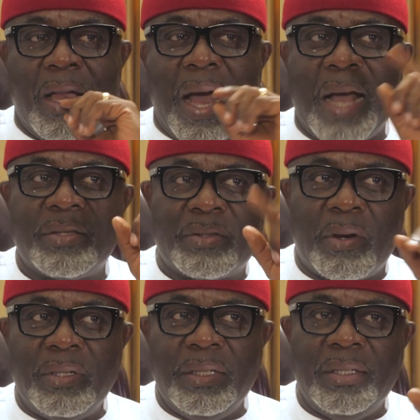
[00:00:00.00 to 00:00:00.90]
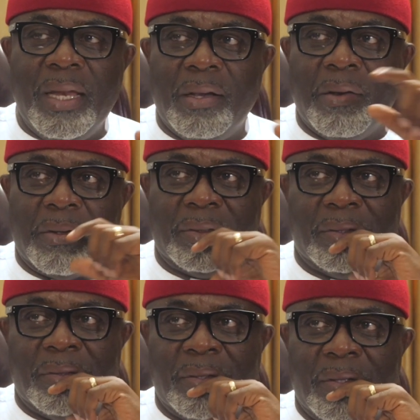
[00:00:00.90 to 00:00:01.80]
I studied Lagos
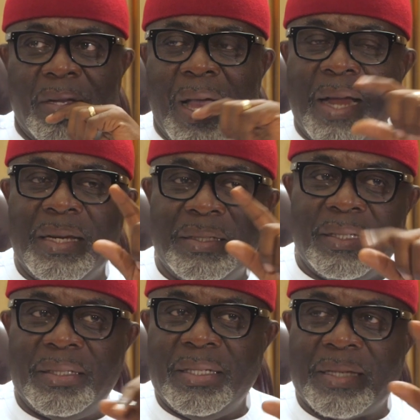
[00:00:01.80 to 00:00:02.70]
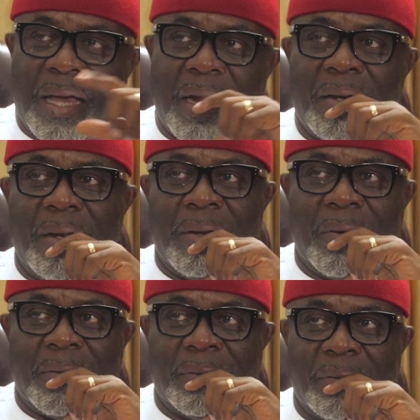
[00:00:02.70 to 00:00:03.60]
and the cities around
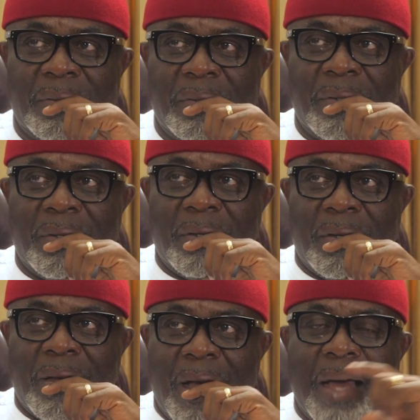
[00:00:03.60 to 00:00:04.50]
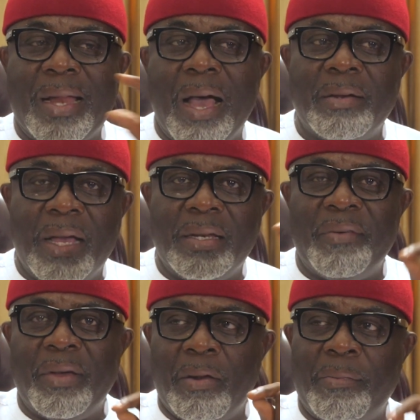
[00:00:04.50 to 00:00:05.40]
Lagos and how their
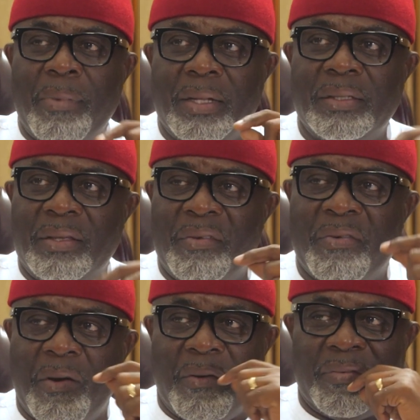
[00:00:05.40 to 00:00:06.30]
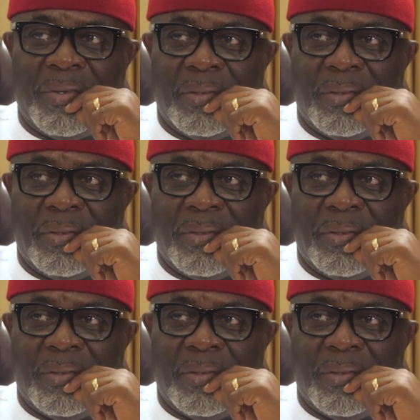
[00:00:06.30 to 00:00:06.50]
development evolved.